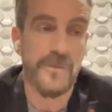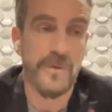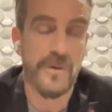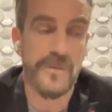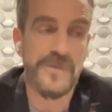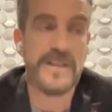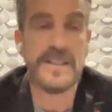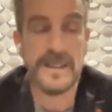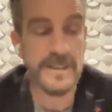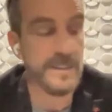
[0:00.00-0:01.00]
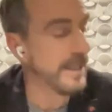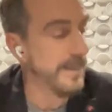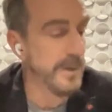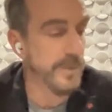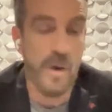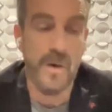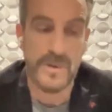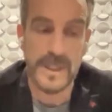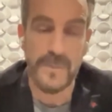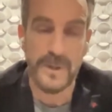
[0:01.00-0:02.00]
for fixing systemic
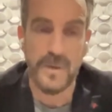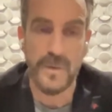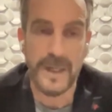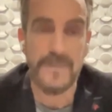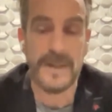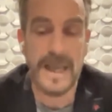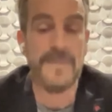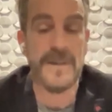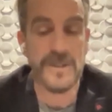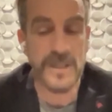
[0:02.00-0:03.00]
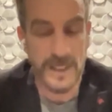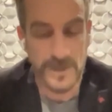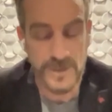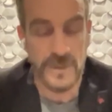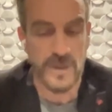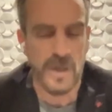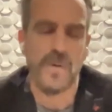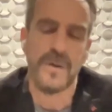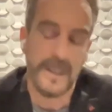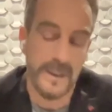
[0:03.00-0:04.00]
wrongs that we know can, can be changed, no?
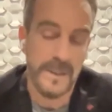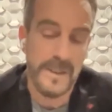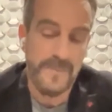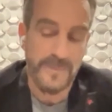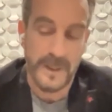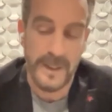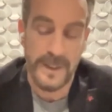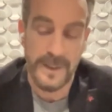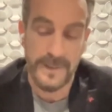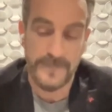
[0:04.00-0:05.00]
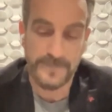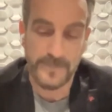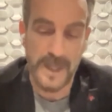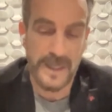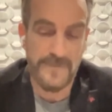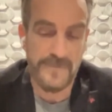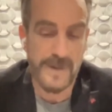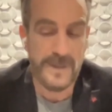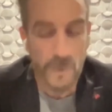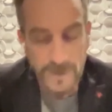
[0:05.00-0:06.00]
Not only, um, again,
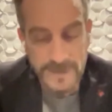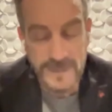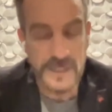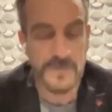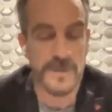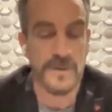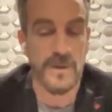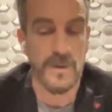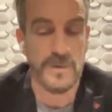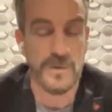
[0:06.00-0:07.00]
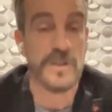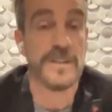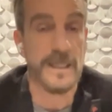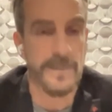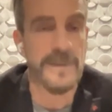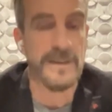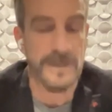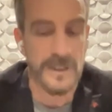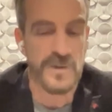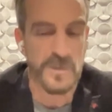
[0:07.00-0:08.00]
for minorities, but also
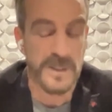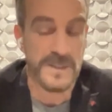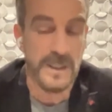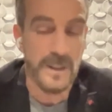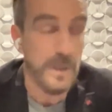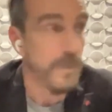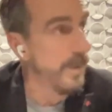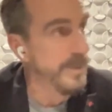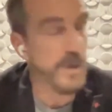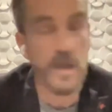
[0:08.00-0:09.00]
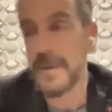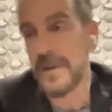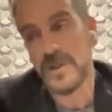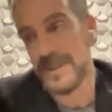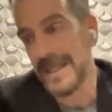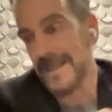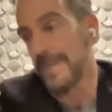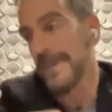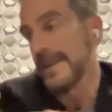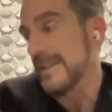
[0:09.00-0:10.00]
sustainability issues. Because when we talk about
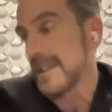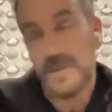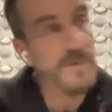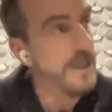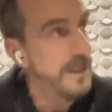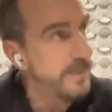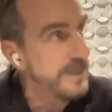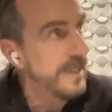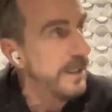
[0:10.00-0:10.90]
sustainability, it's funny, we